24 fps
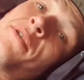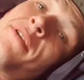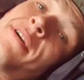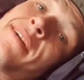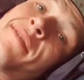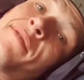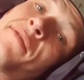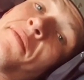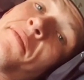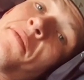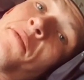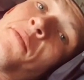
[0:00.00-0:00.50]
why
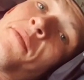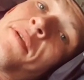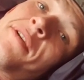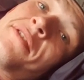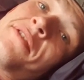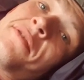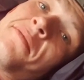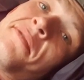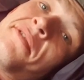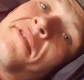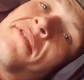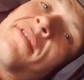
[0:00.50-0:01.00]
have I been
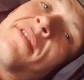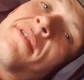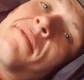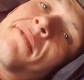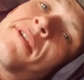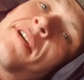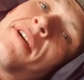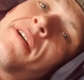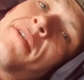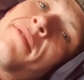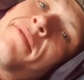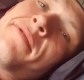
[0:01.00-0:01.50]
wasting my
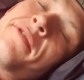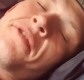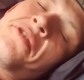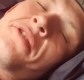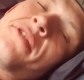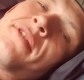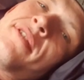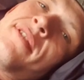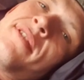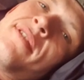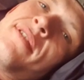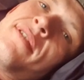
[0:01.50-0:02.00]
time carp
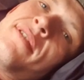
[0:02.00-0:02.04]
fishing?